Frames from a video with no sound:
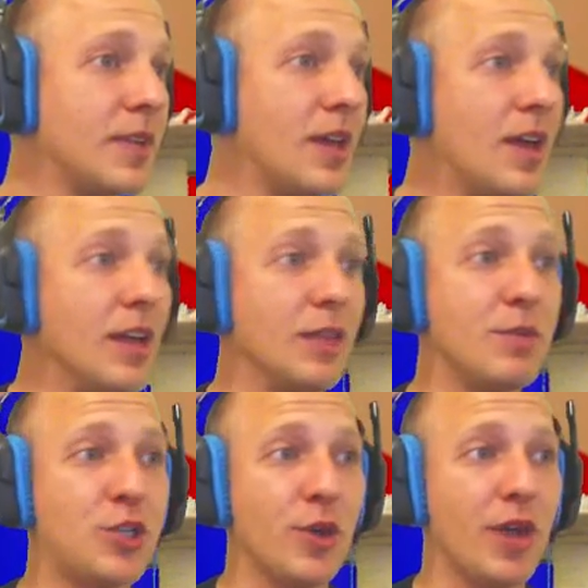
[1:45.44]
Let me
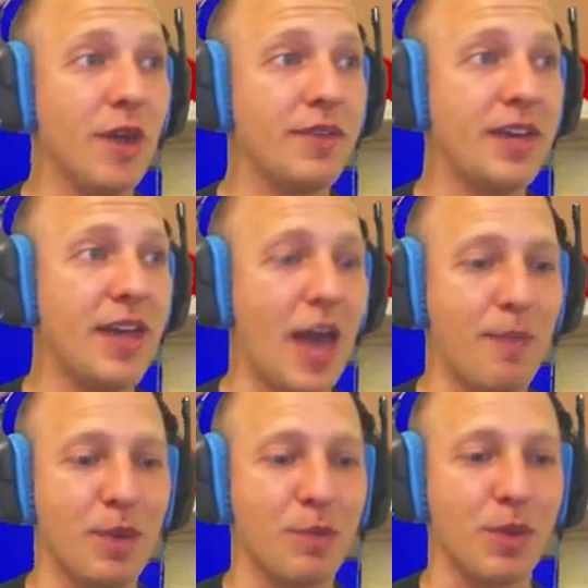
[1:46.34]
show y'all the epic
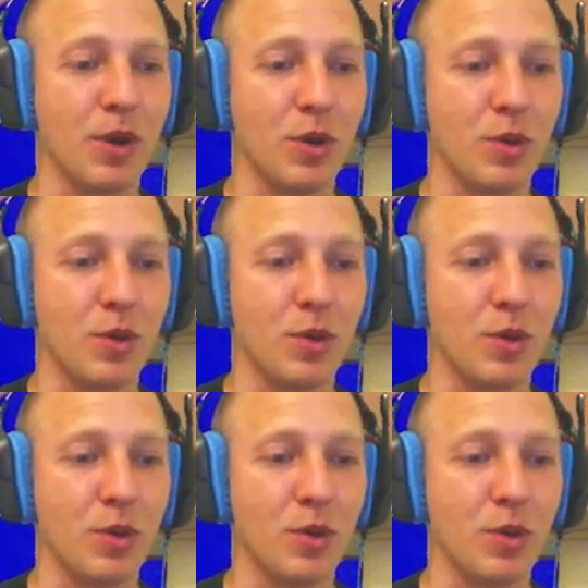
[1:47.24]
mode.